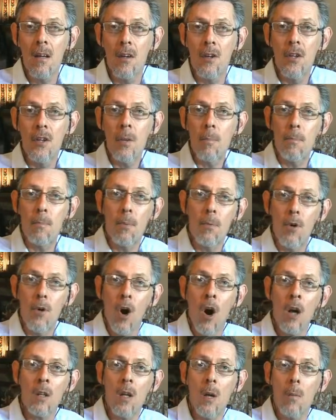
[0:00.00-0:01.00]
the
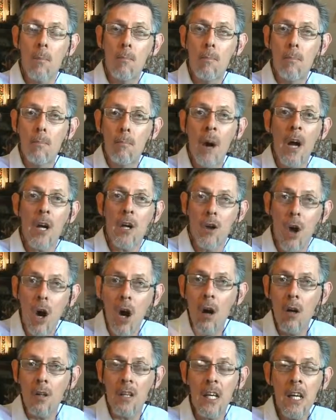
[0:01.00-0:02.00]
God, by
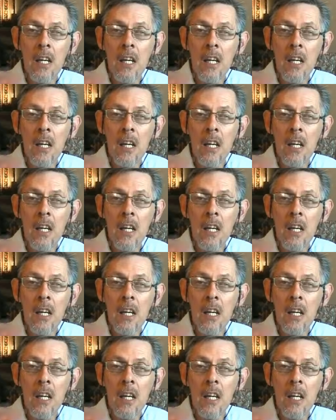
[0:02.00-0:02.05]
God.